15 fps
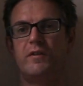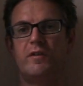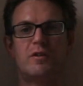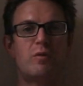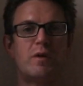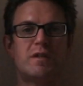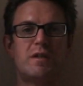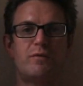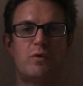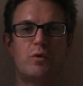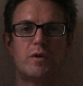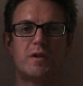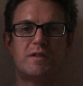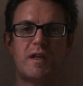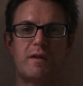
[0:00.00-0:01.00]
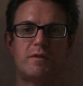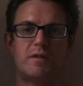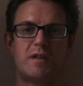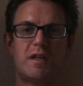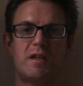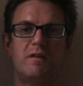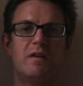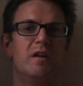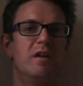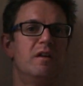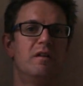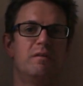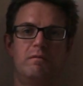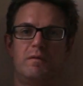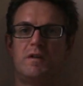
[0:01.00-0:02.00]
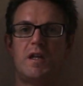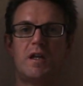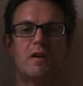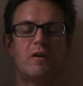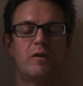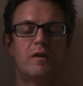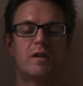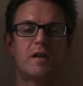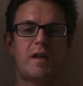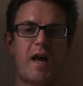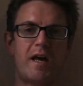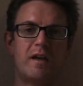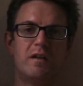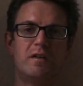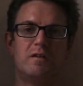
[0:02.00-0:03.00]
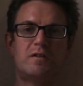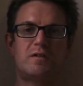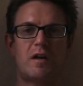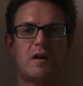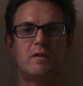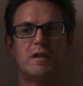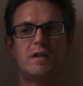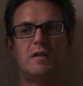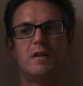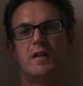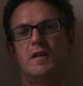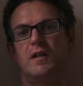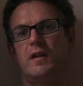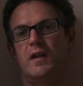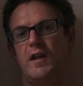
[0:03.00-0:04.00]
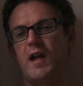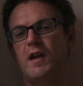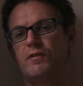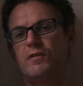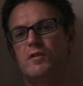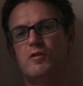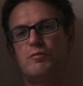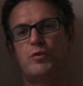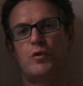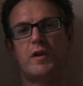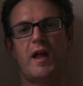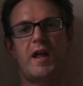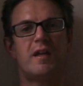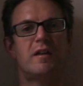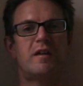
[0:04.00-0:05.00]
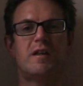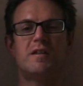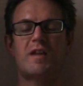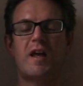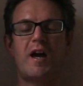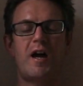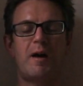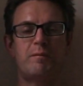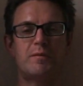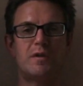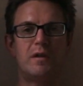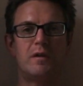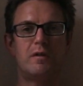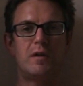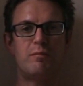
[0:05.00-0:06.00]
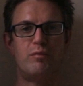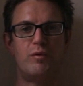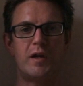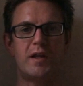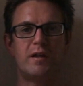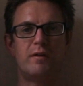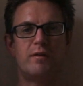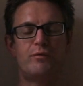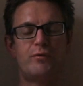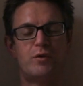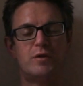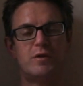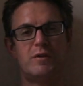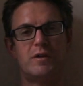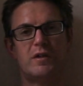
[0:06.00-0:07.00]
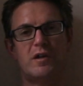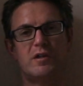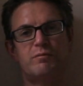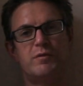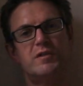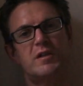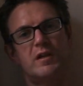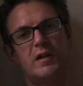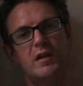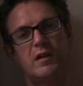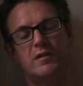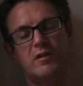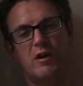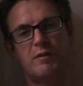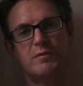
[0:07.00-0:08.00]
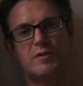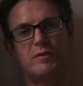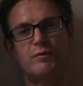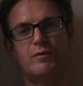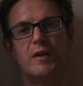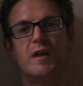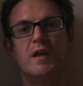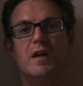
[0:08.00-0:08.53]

The 24-70 Nikon, Canon, Sony, F2.8 is absolutely brilliant for doing those particular types of